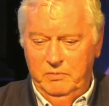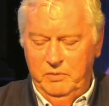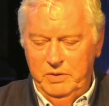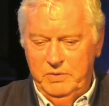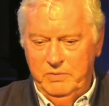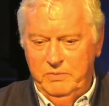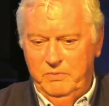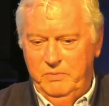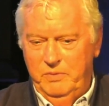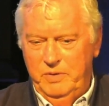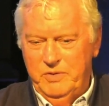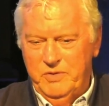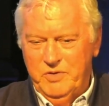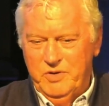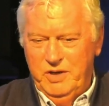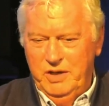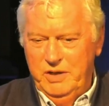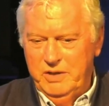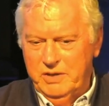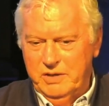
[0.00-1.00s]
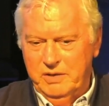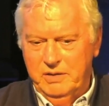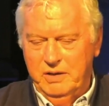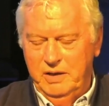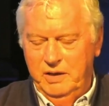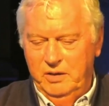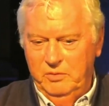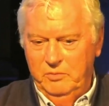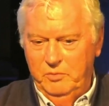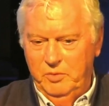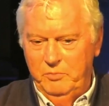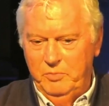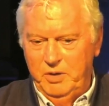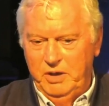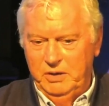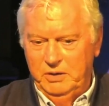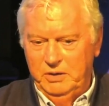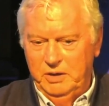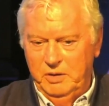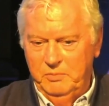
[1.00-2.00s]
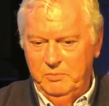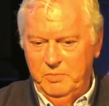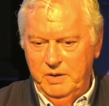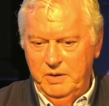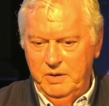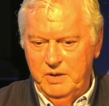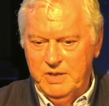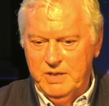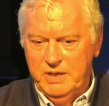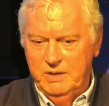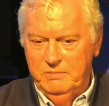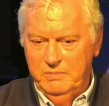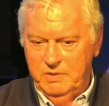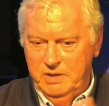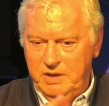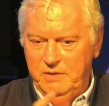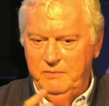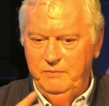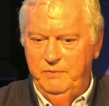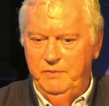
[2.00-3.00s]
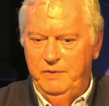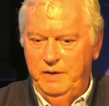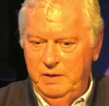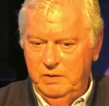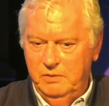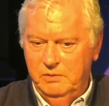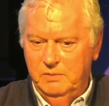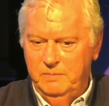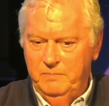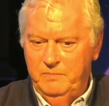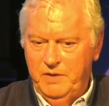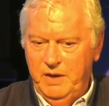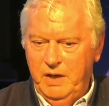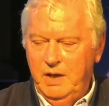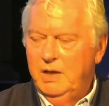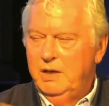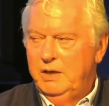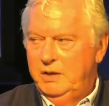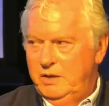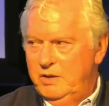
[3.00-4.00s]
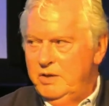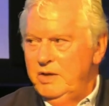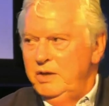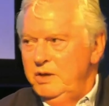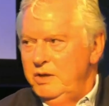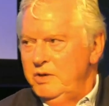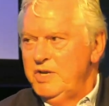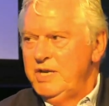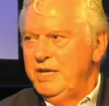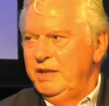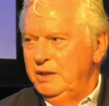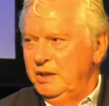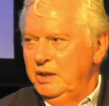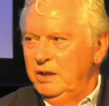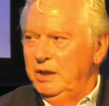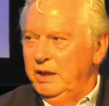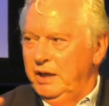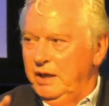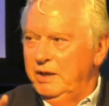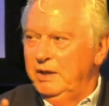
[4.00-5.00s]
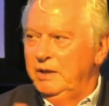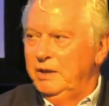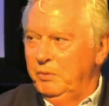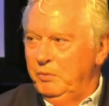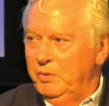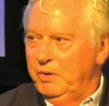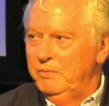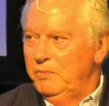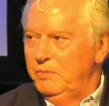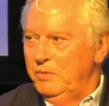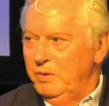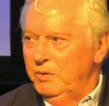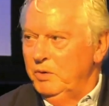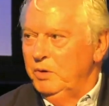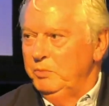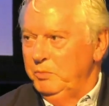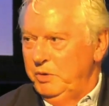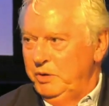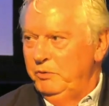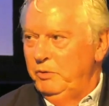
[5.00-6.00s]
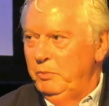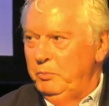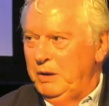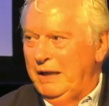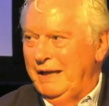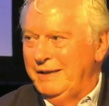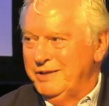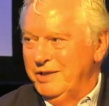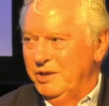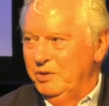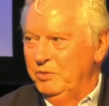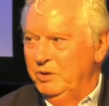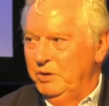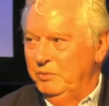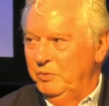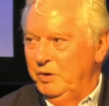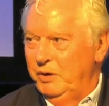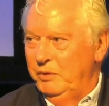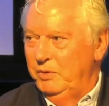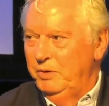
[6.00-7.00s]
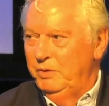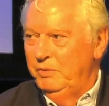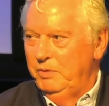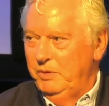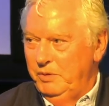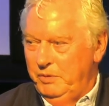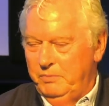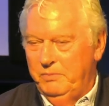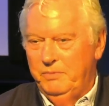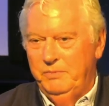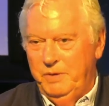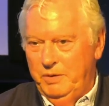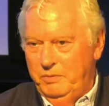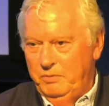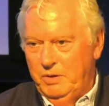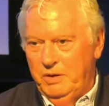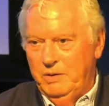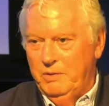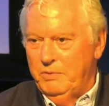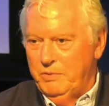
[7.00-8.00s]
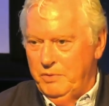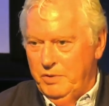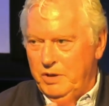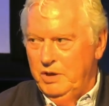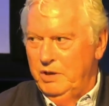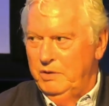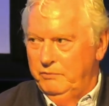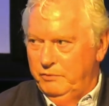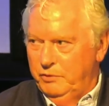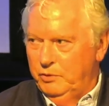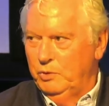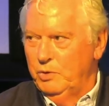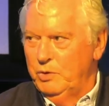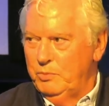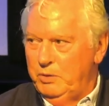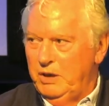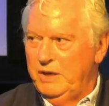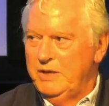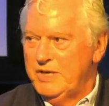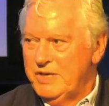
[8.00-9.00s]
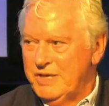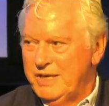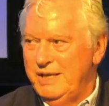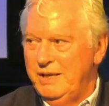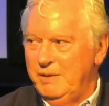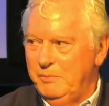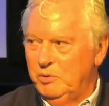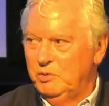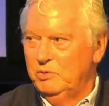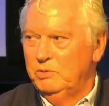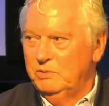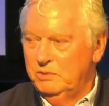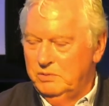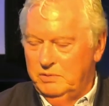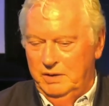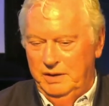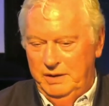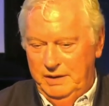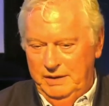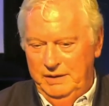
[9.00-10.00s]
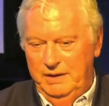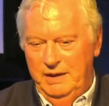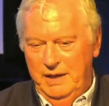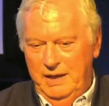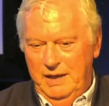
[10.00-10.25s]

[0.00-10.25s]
we, we tried to get on with Barnard because I did feel. You, you said earlier, you know, we, we were on a bit of a plateau, weren't we? We, mm. we, we were a third, fourth place team. And